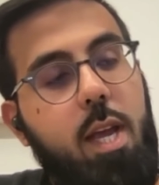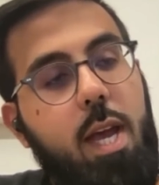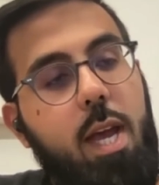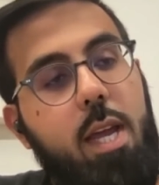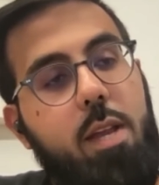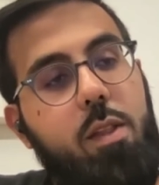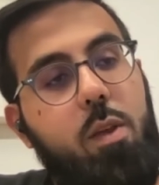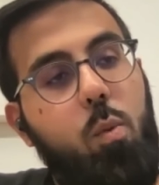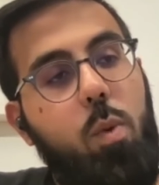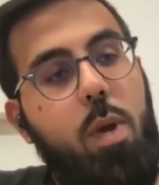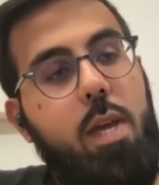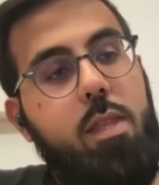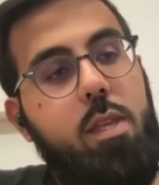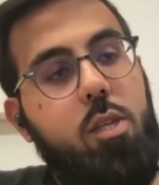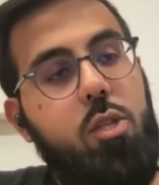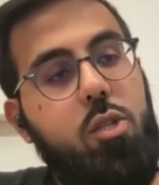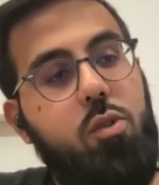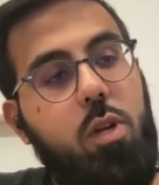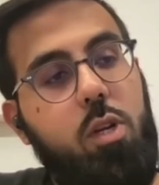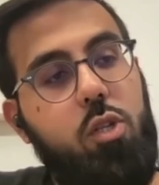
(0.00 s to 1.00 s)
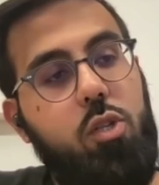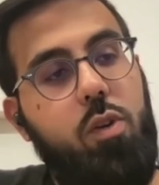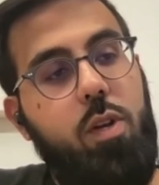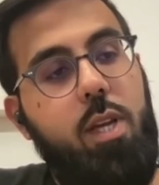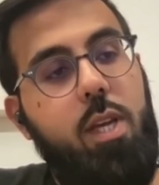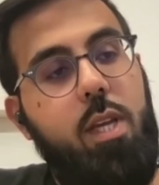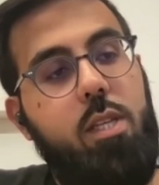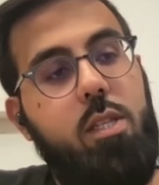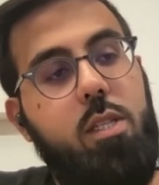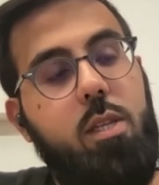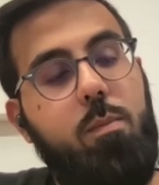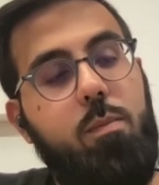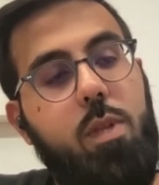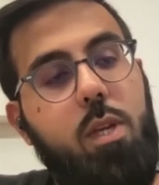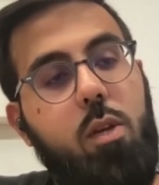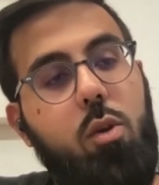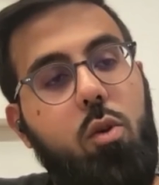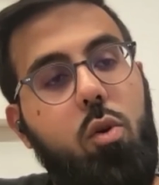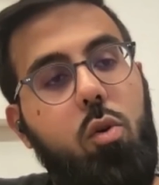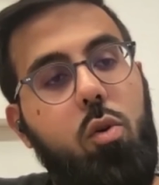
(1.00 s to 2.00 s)
And the way they structure it is
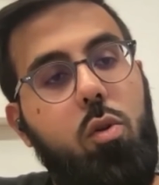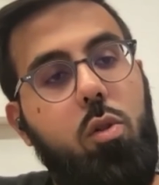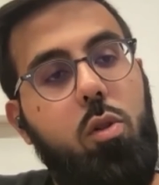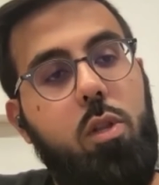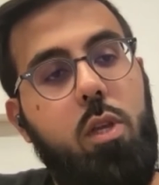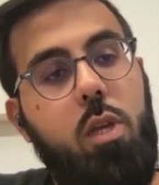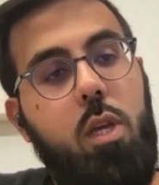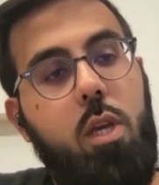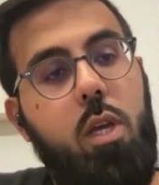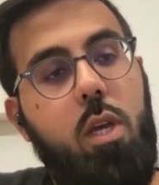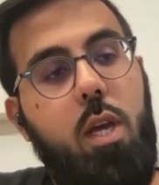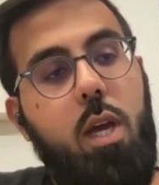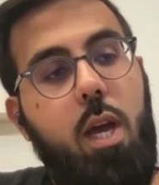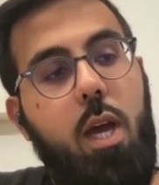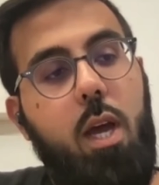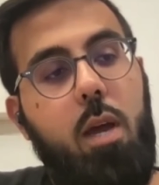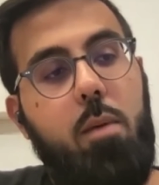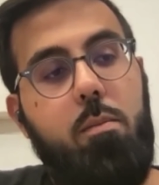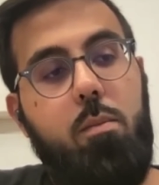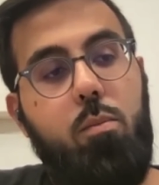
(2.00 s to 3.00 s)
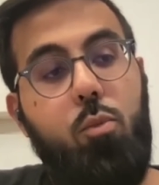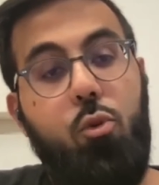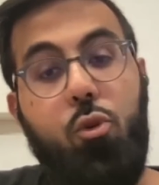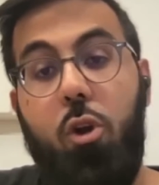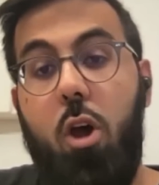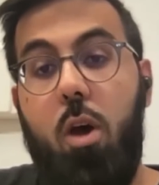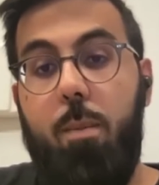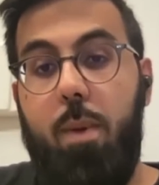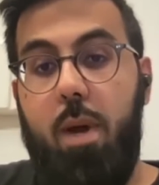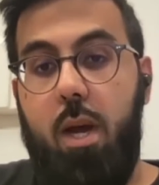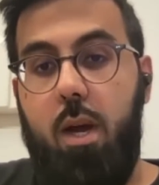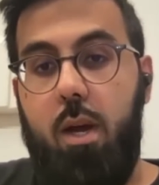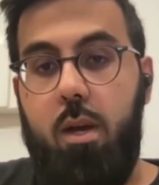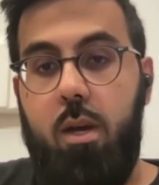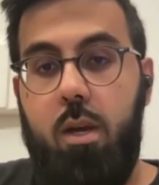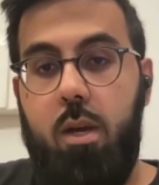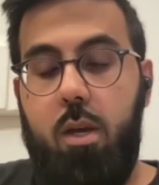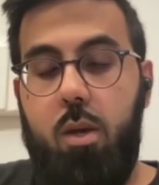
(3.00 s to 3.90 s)
something called um, murabaha,